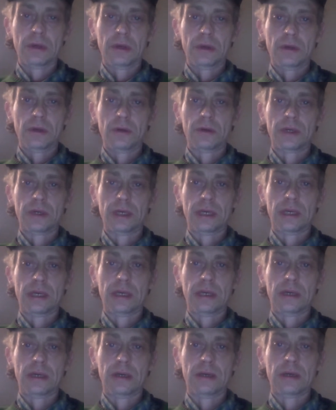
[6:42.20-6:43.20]

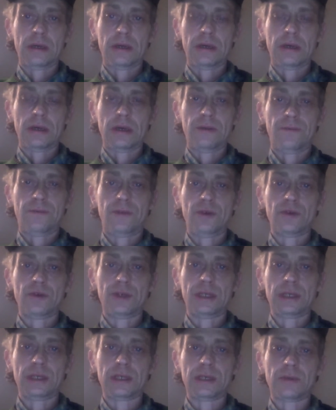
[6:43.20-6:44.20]
Okay, if you're
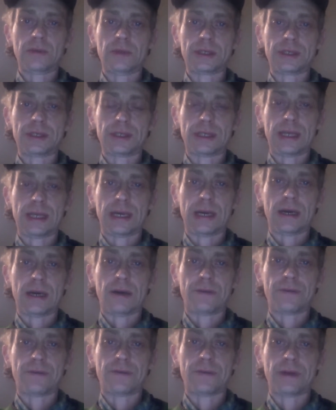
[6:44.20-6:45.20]
dealing with
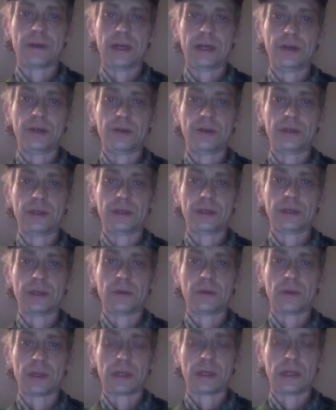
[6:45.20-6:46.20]
staff and you're dealing
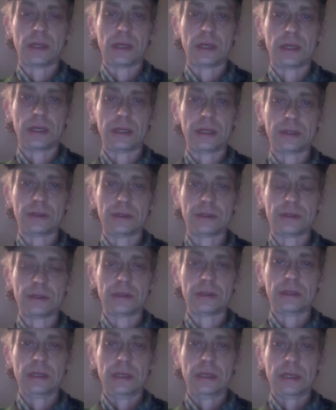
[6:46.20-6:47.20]
with clients
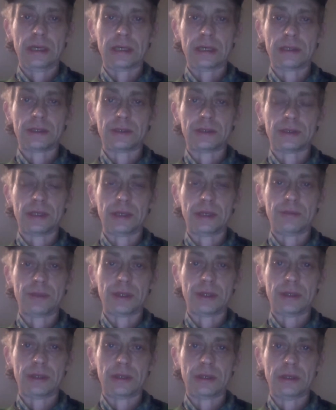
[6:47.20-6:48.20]
at the same
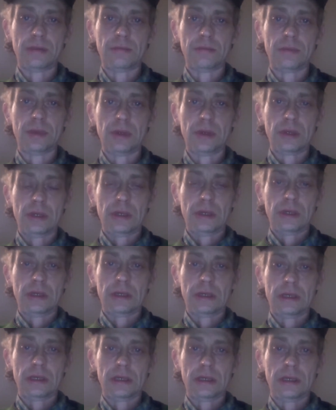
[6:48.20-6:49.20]
time,
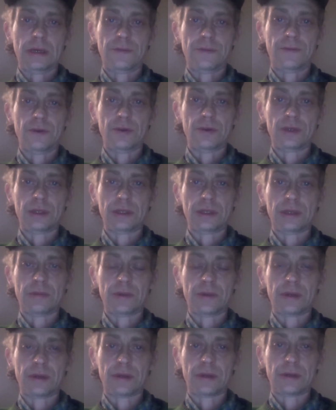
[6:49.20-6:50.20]
if you're dealing
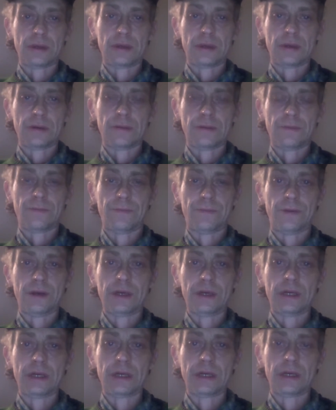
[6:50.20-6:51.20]
with
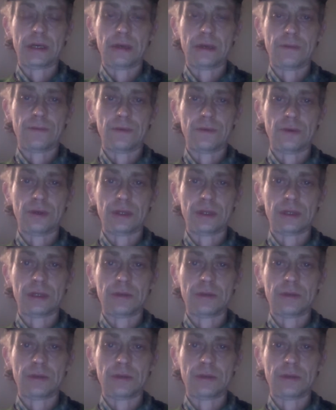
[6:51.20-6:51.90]
funding, if you're dealing